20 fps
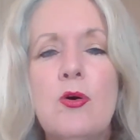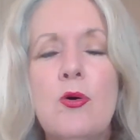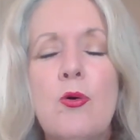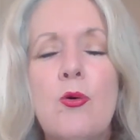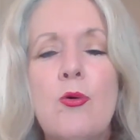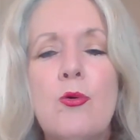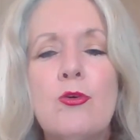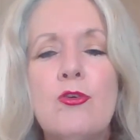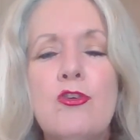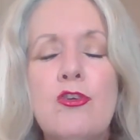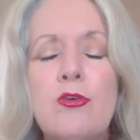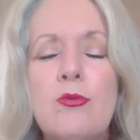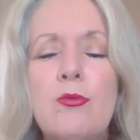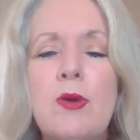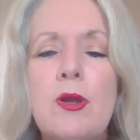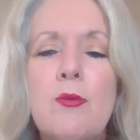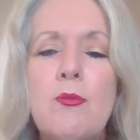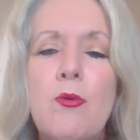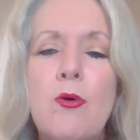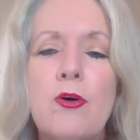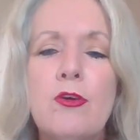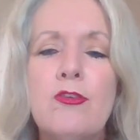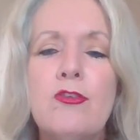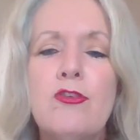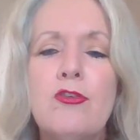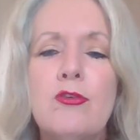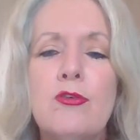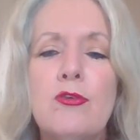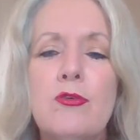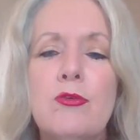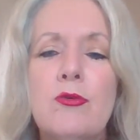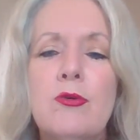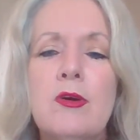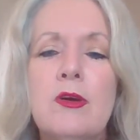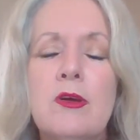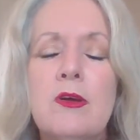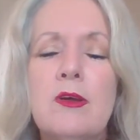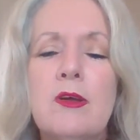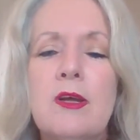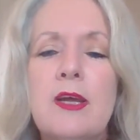or do we want to
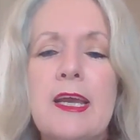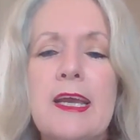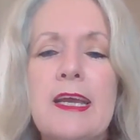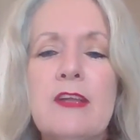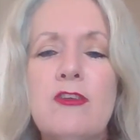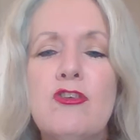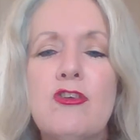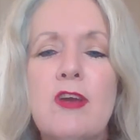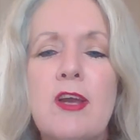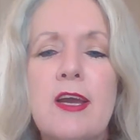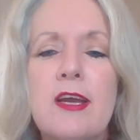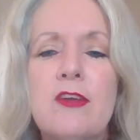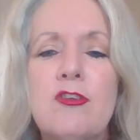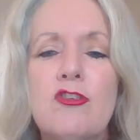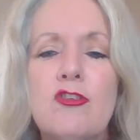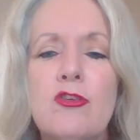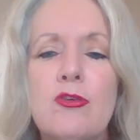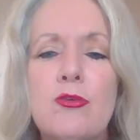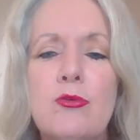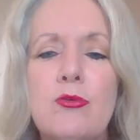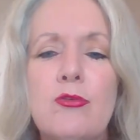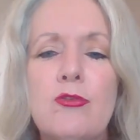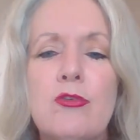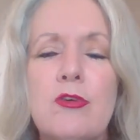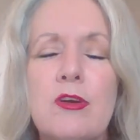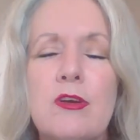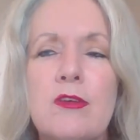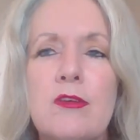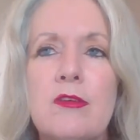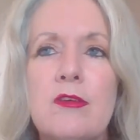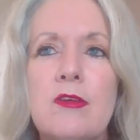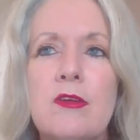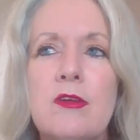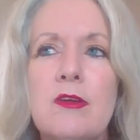educate children